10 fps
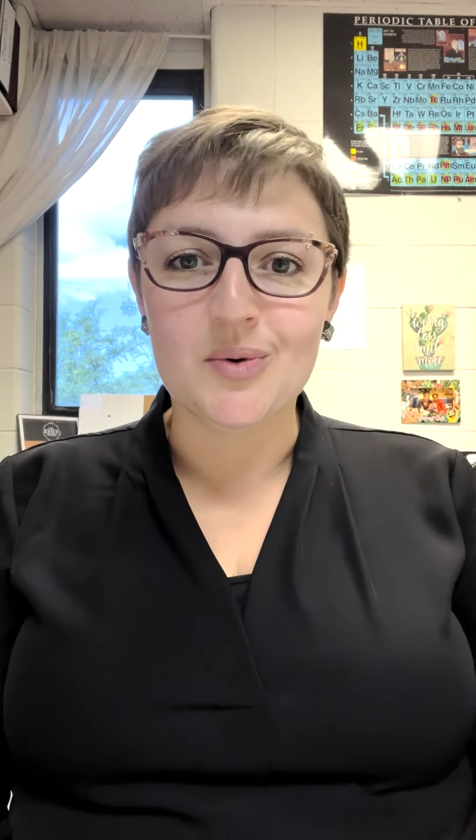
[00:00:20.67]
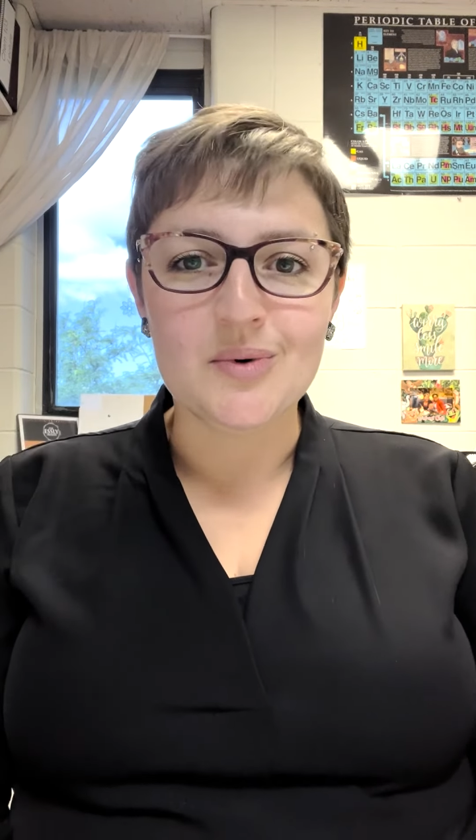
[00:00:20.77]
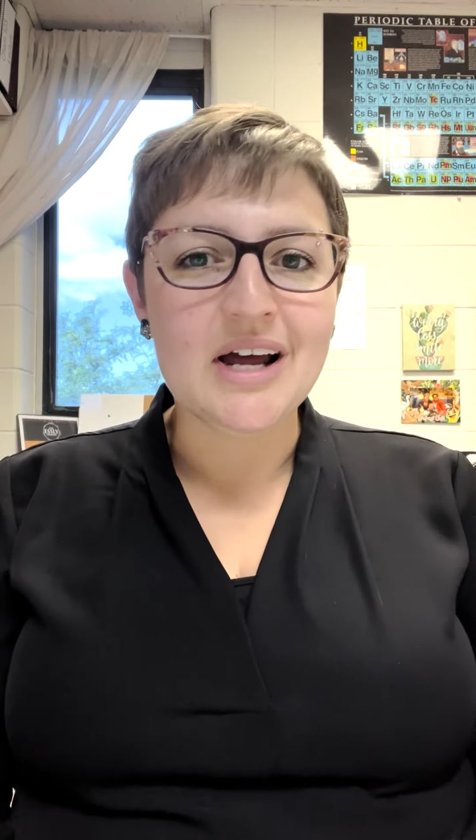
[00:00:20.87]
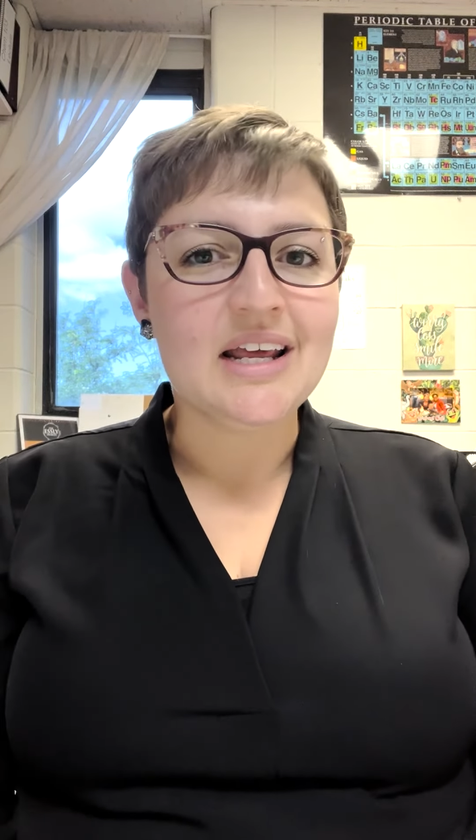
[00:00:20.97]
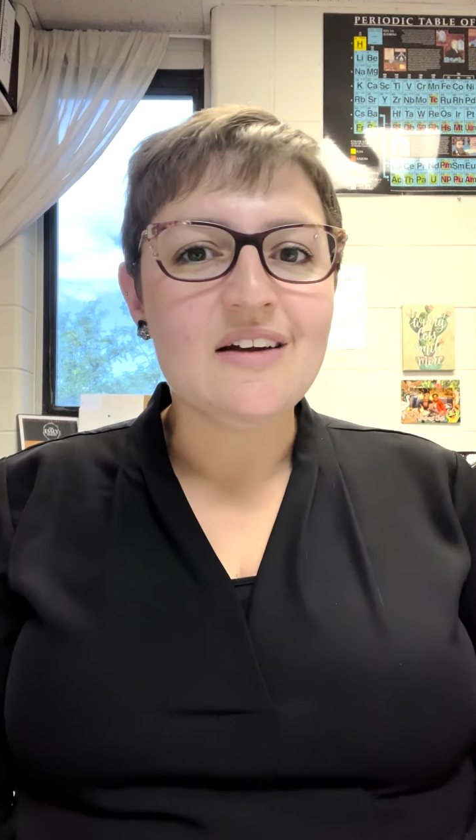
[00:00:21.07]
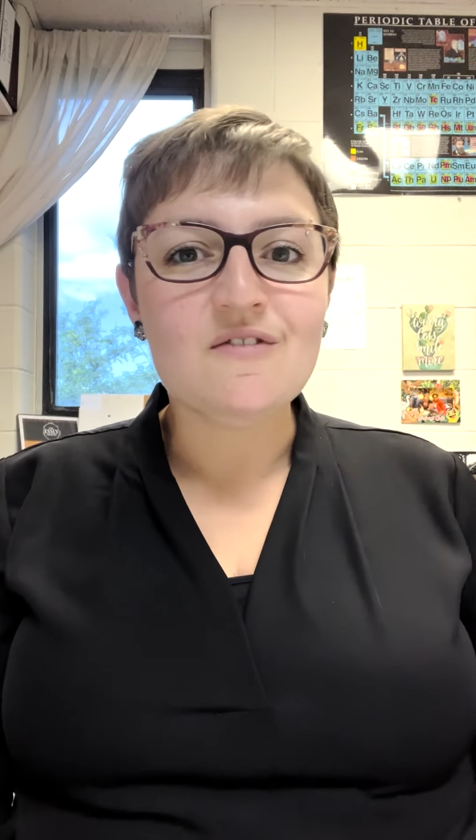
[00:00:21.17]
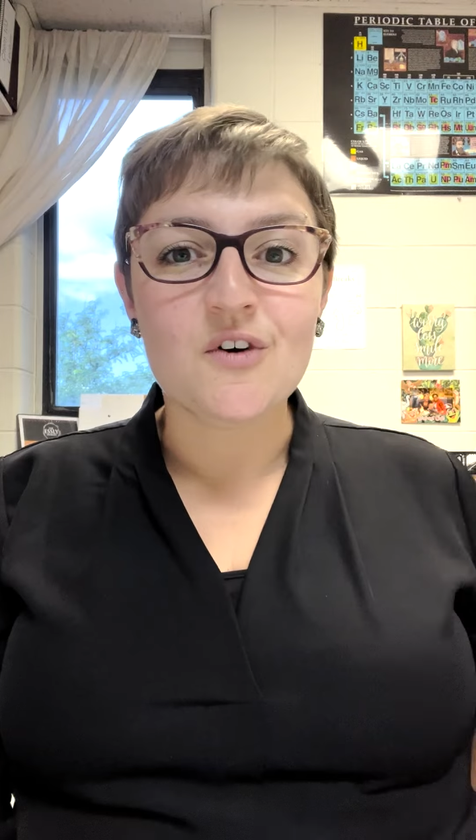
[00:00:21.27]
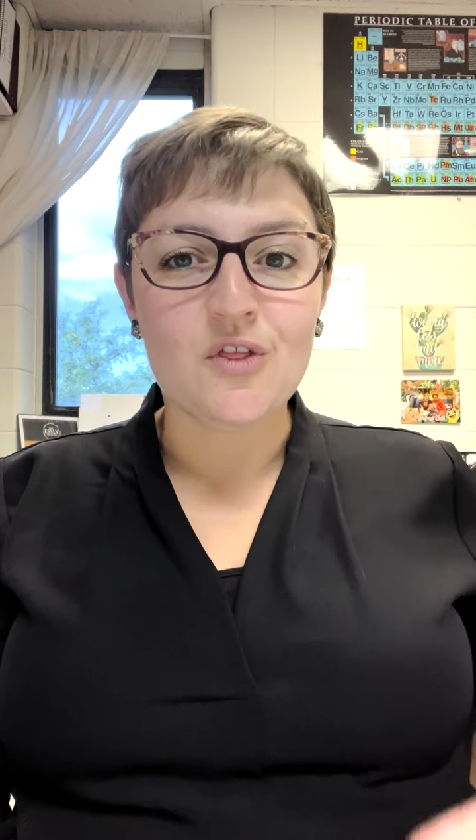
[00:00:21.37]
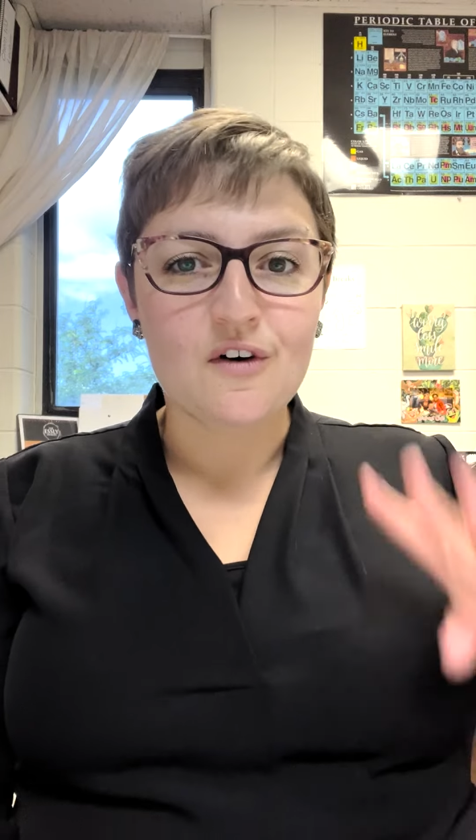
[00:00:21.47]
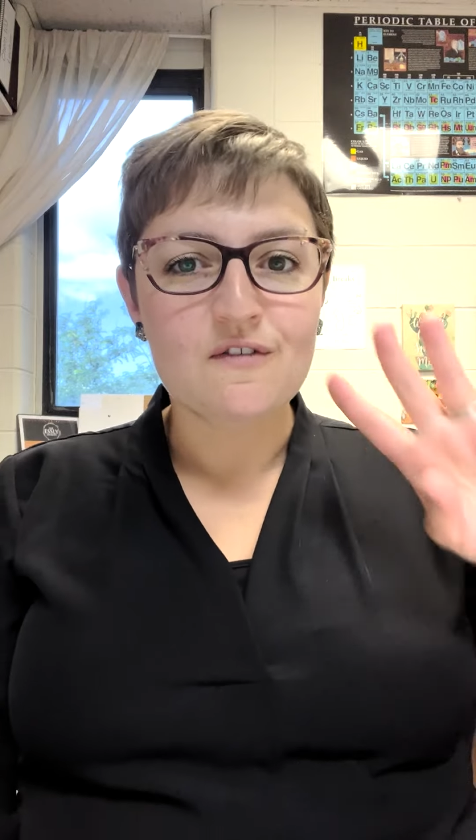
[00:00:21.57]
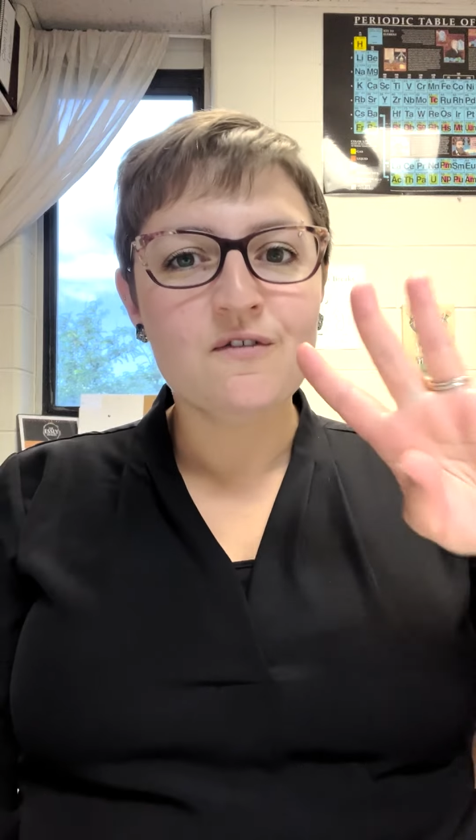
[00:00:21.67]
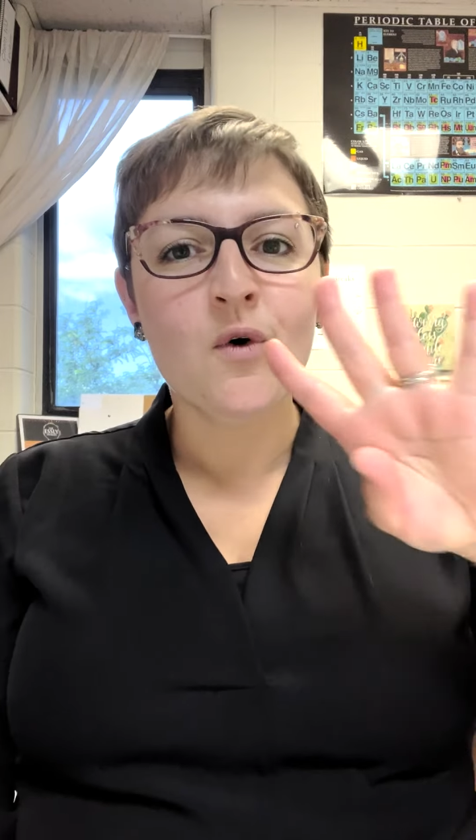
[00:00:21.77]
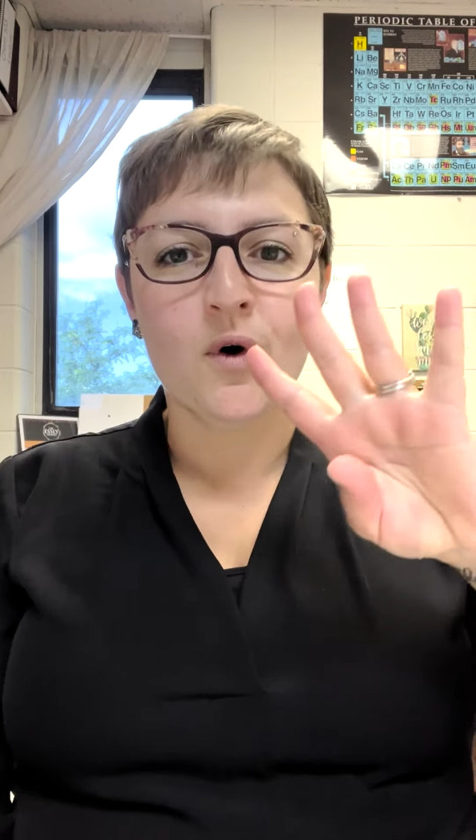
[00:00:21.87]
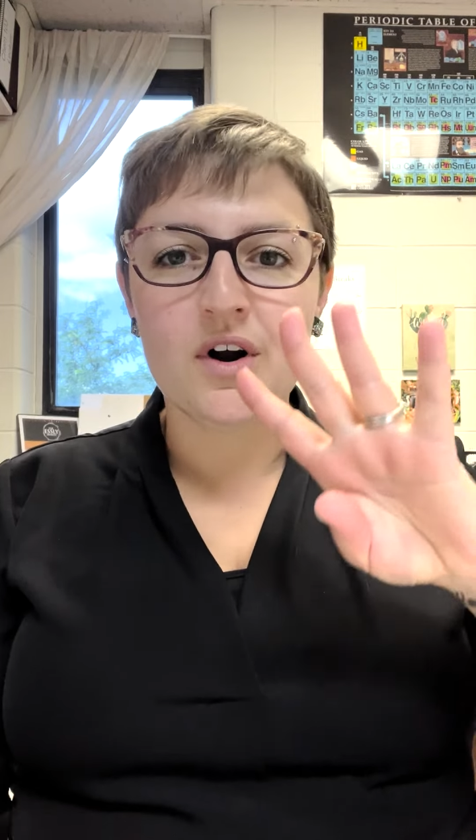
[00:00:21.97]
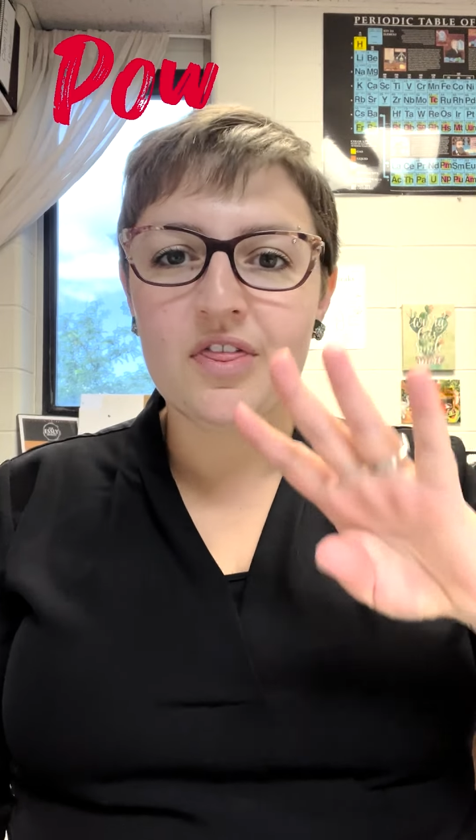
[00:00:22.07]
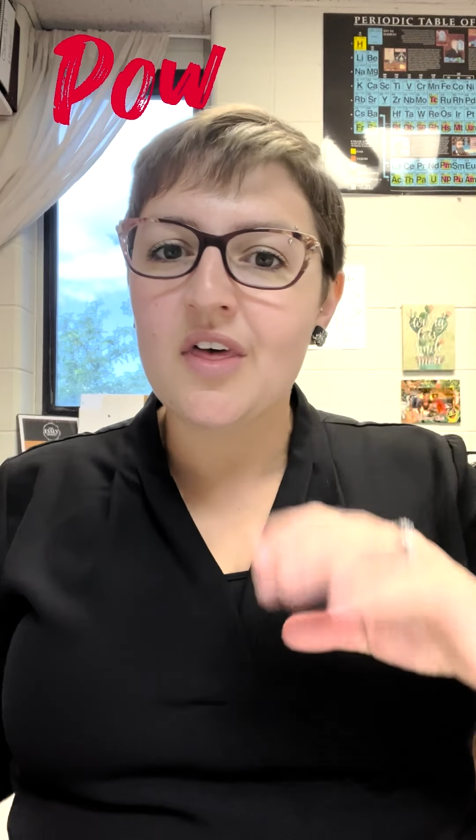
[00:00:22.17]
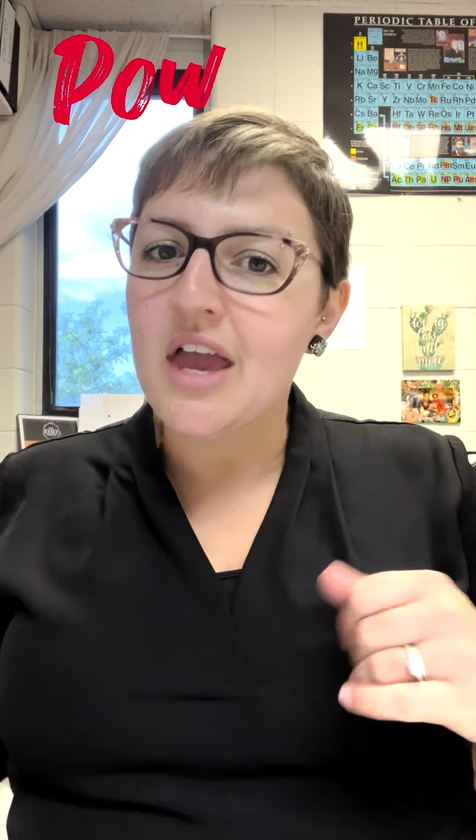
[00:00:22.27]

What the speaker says: ready for the 4th